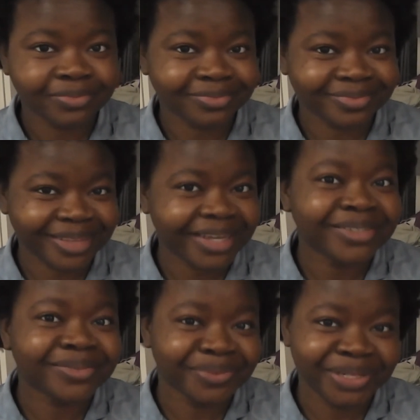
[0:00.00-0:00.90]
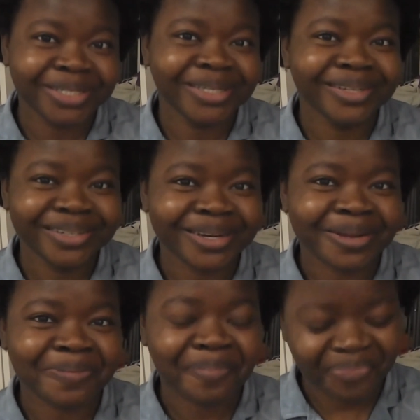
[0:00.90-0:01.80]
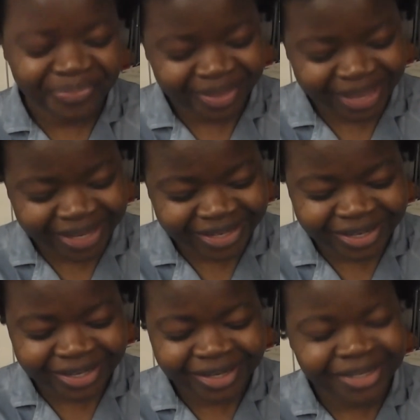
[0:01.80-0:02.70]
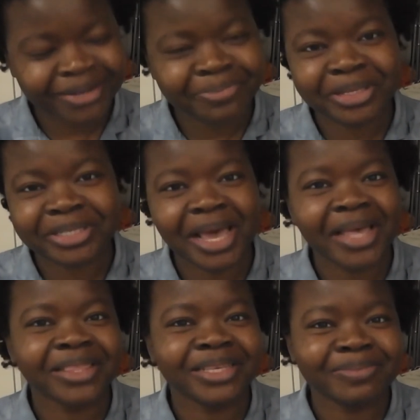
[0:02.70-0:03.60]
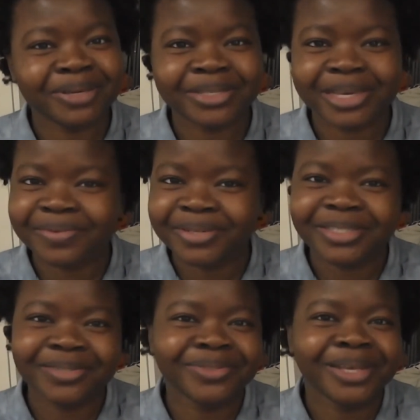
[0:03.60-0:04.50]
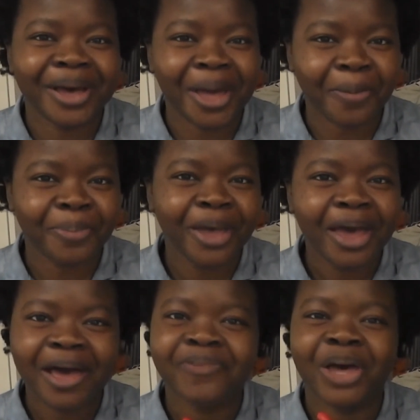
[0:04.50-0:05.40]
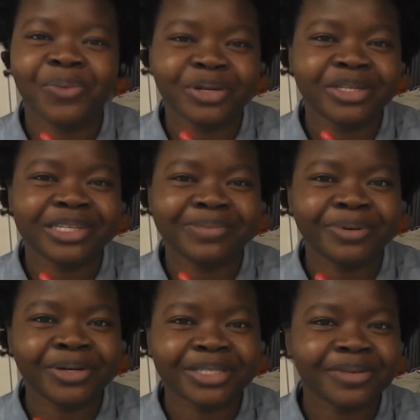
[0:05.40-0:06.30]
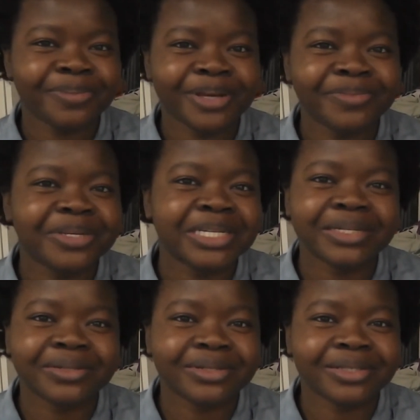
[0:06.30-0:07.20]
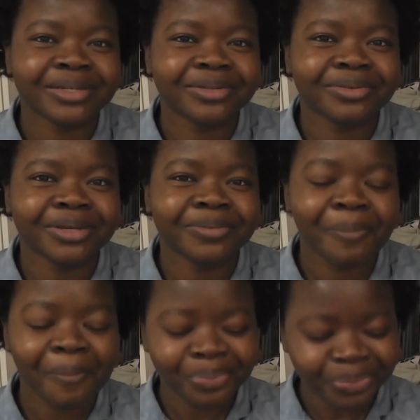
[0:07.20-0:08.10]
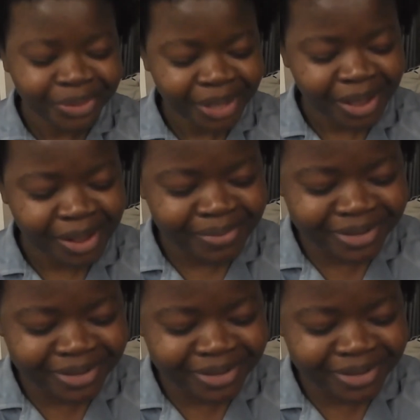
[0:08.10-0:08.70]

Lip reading: That is really good. And again, I could be saying this because every single time I've had one of these pots, I've been ridiculously hungry. And